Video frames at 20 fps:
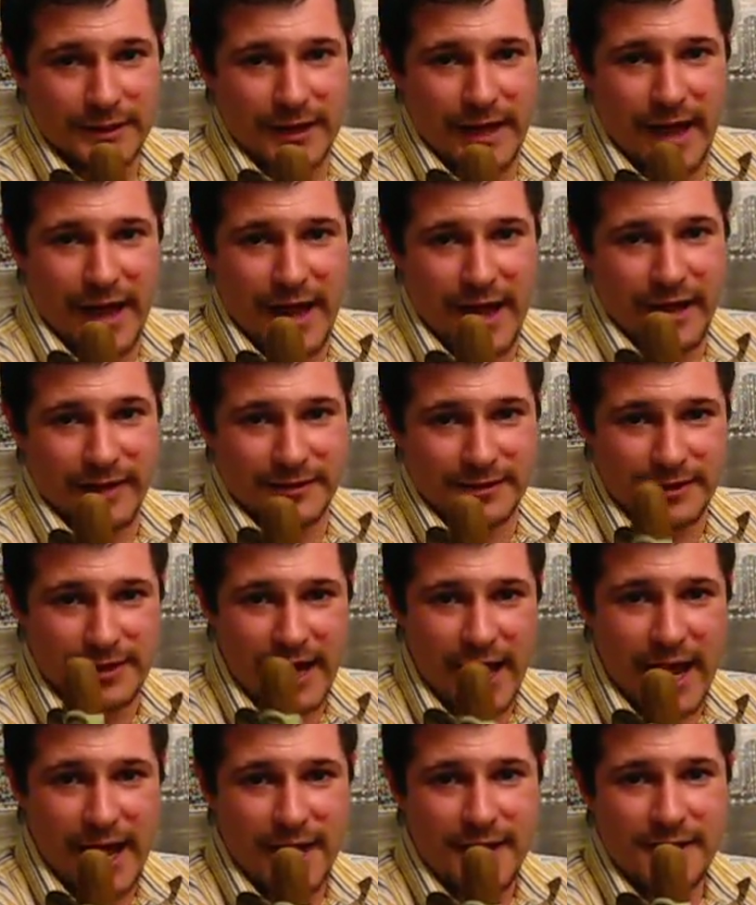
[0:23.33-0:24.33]
And
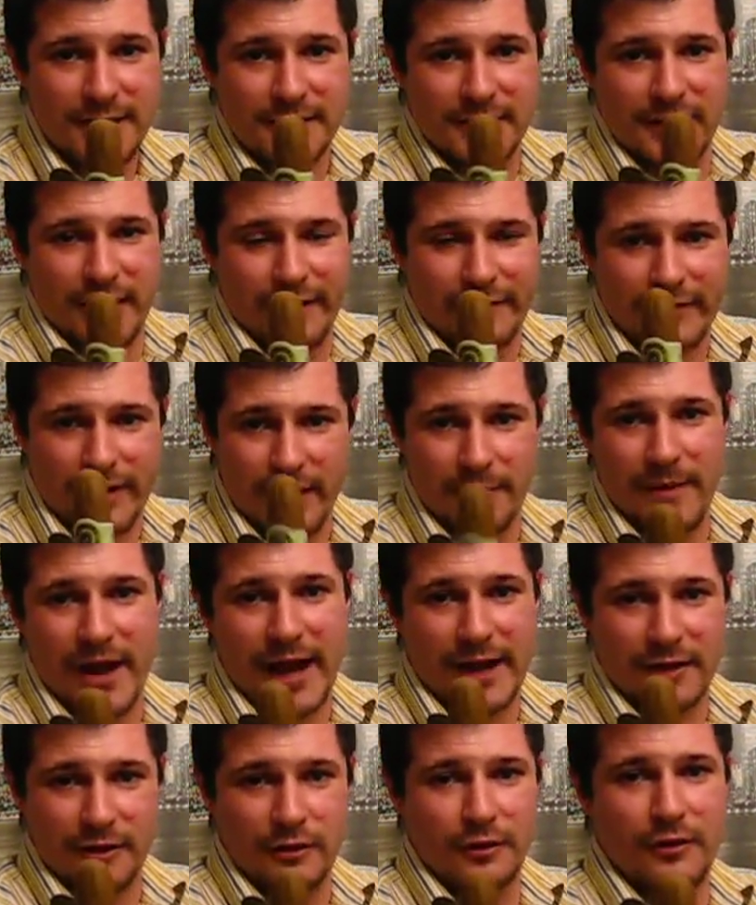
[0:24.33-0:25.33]
today I've got a
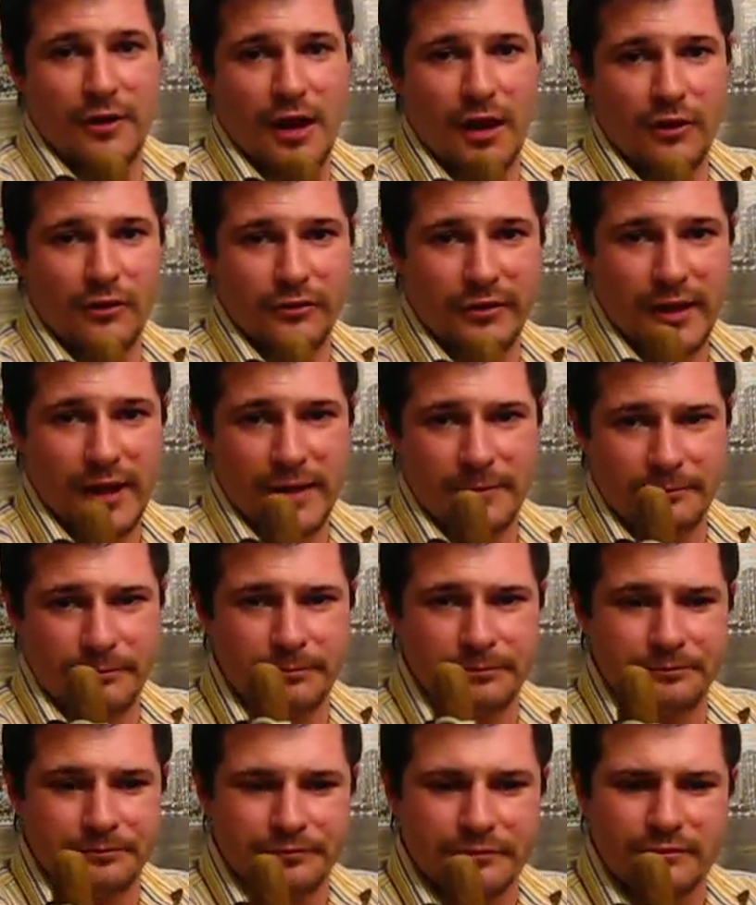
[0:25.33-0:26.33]
Macanudo that
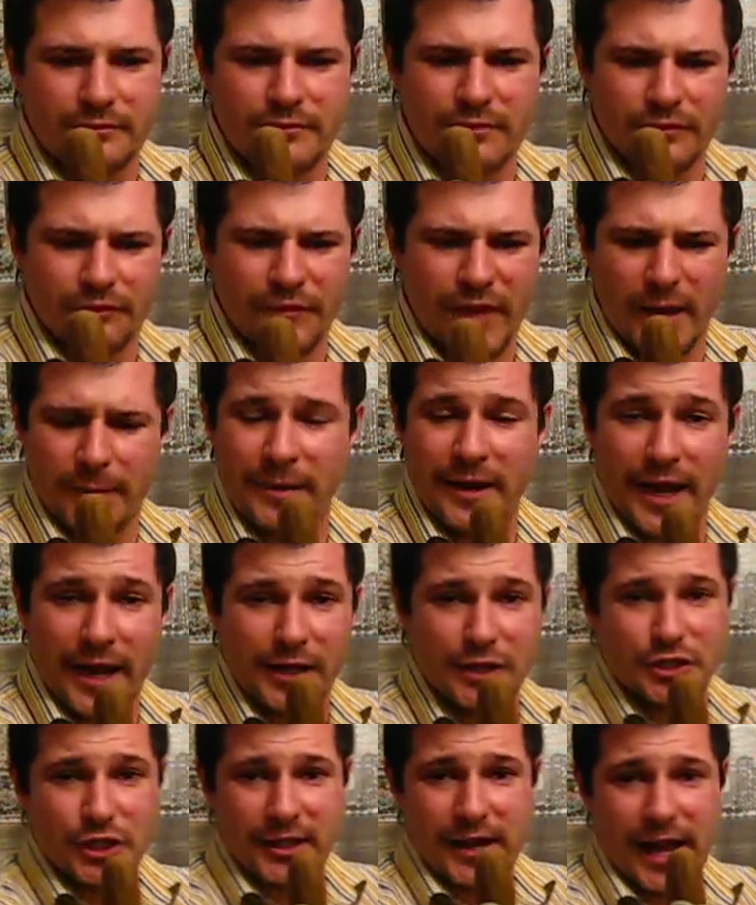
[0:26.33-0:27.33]
I've been
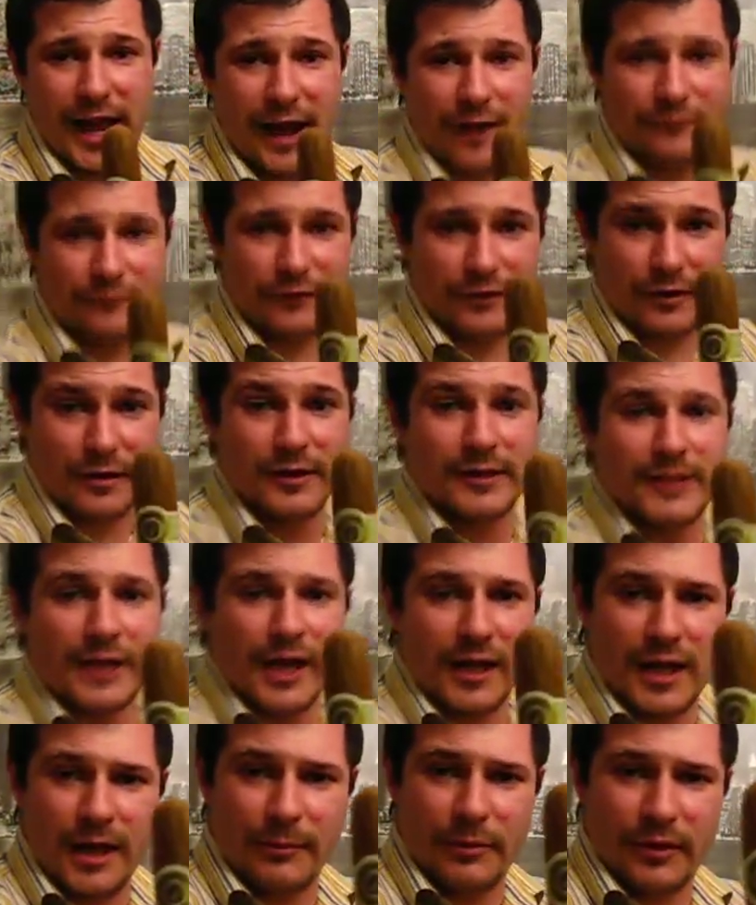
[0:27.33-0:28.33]
aging now for a
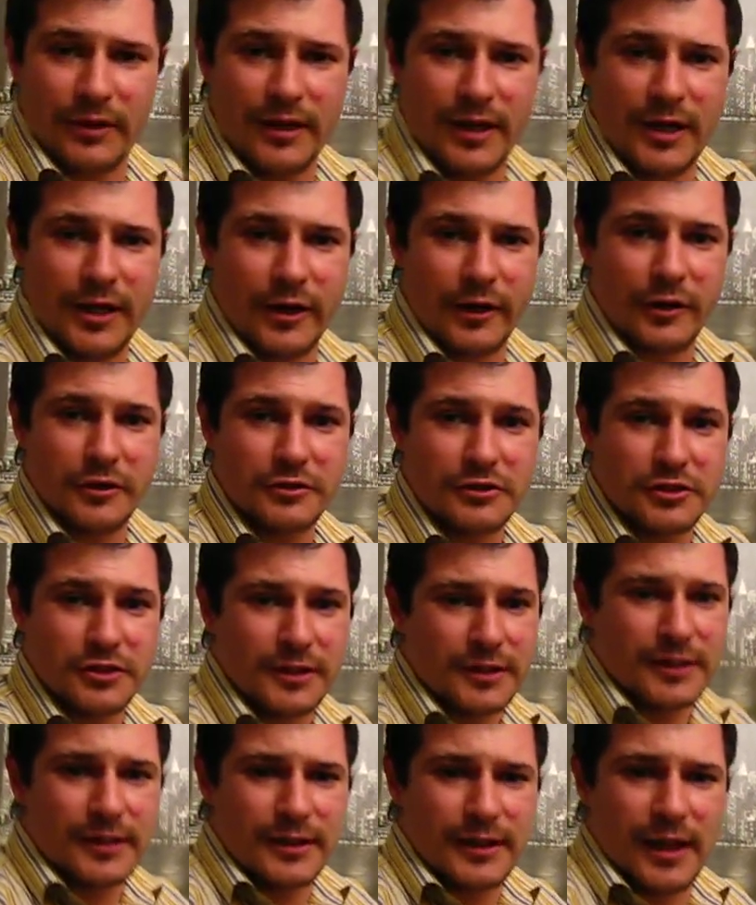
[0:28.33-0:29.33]
couple of years.
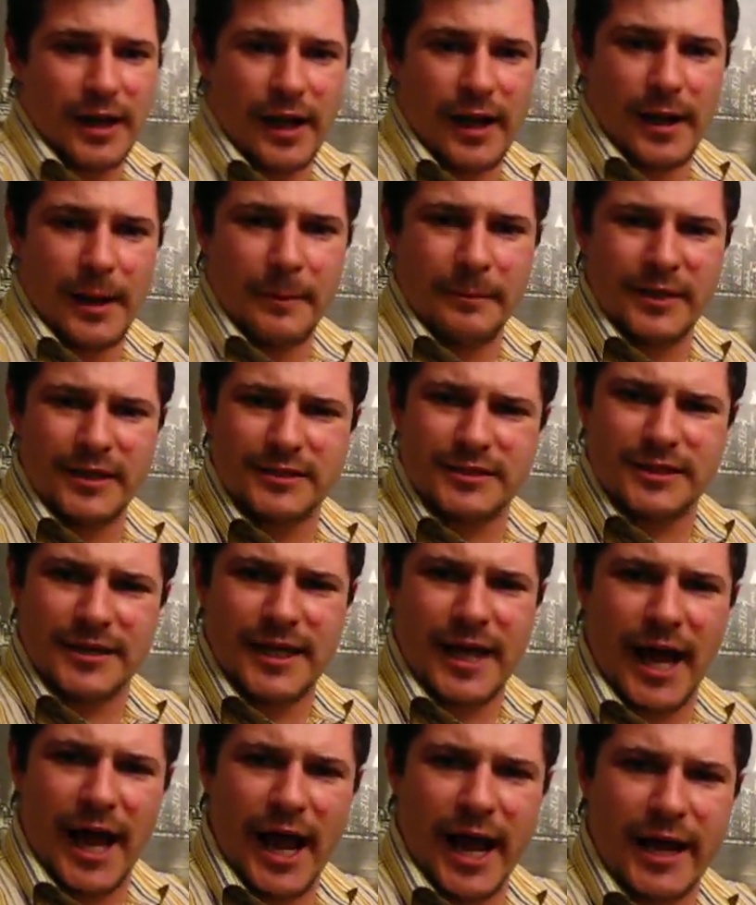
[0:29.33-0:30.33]
It's the
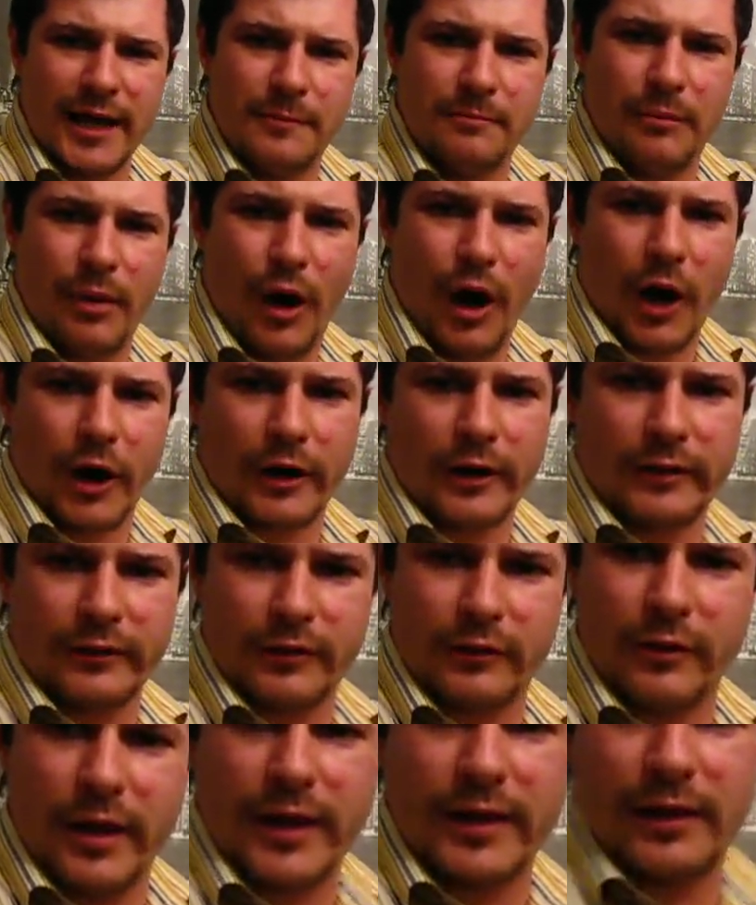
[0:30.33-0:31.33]
Hyde Park, the
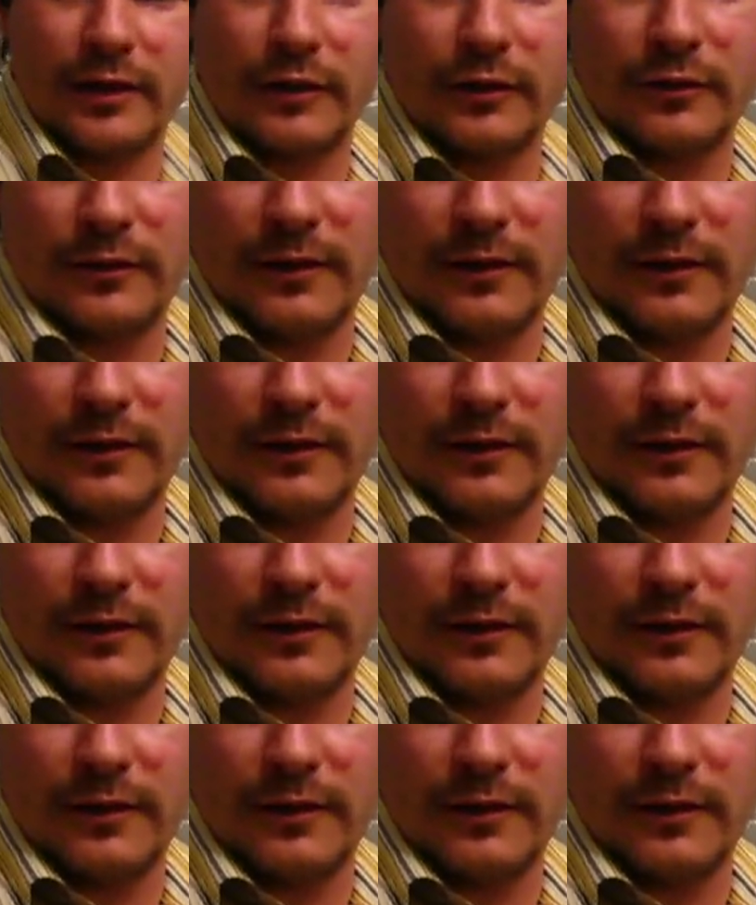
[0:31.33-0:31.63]
regular